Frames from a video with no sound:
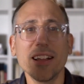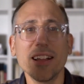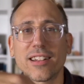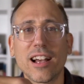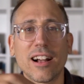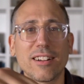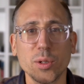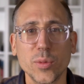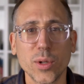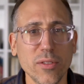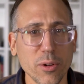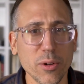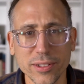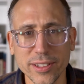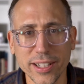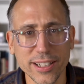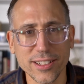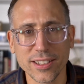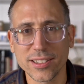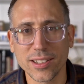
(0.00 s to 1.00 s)
Dr. Weaver will
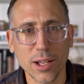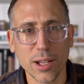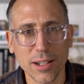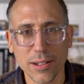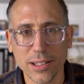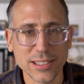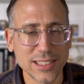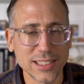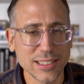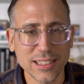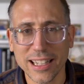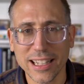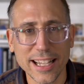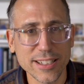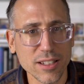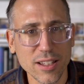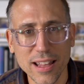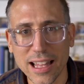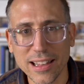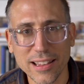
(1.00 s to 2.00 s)
teach us a class
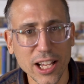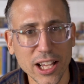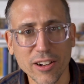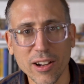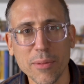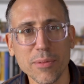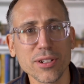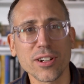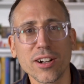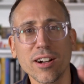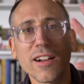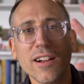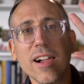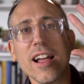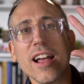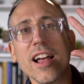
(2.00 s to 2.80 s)
on that later, I'm sure.